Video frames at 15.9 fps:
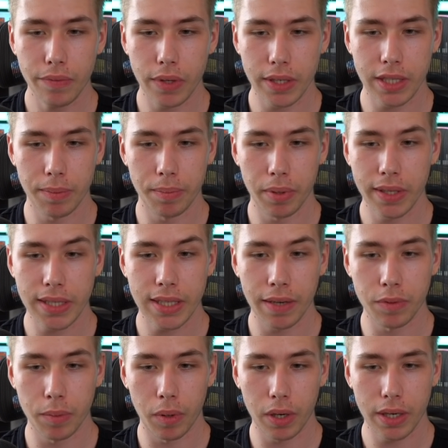For example, this
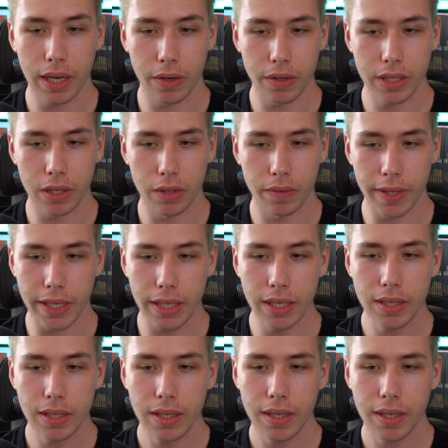level 1 character over
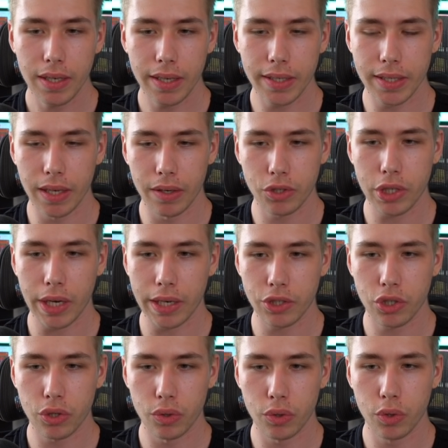here is now
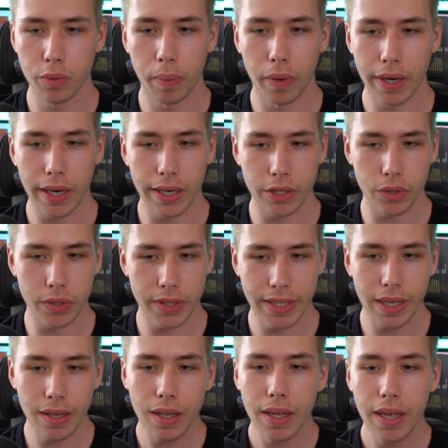changed to 2.92
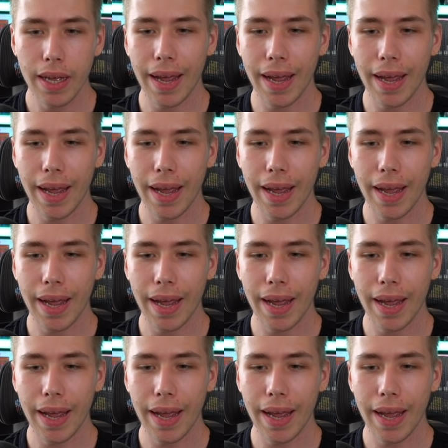skill.